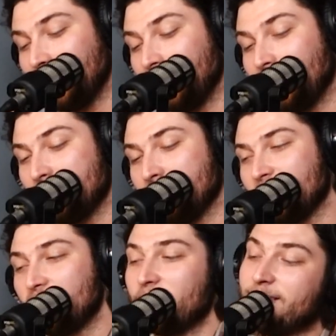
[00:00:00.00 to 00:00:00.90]
Um,
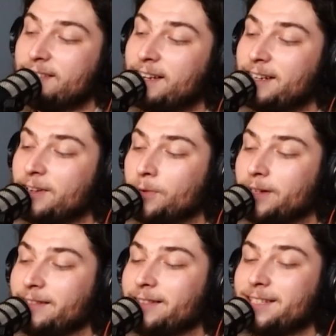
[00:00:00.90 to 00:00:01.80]
the gin and tonic
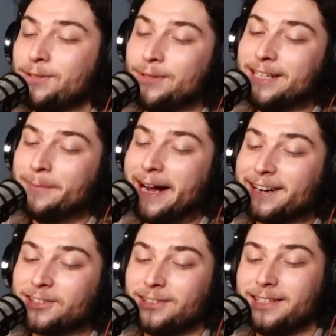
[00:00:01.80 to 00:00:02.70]
one. This one I'm
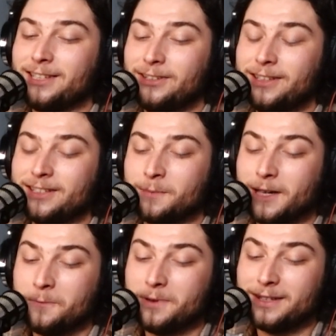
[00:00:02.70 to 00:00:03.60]
actually curious
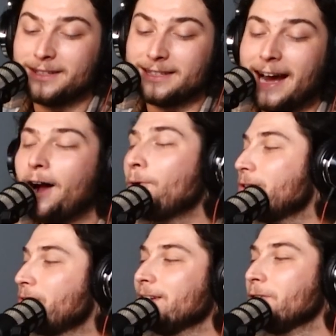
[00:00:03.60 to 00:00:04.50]
about because how are
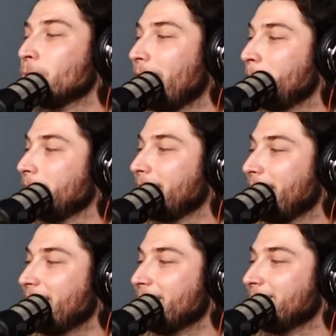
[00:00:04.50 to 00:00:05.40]
you going to
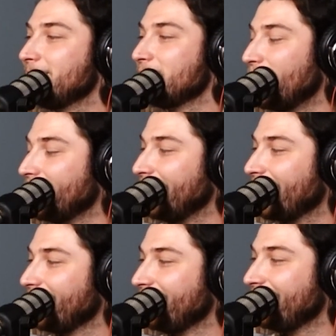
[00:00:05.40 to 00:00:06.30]
replicate
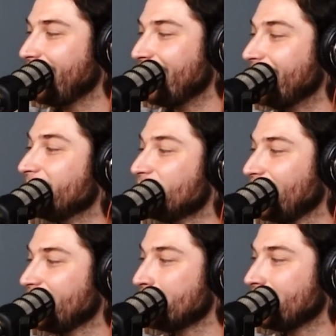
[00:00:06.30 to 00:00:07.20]
tonic in a
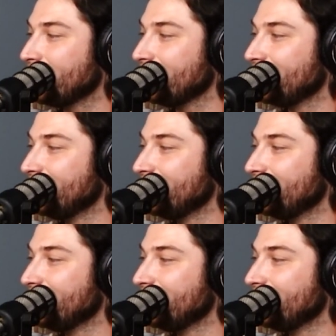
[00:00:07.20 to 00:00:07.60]
jelly belly?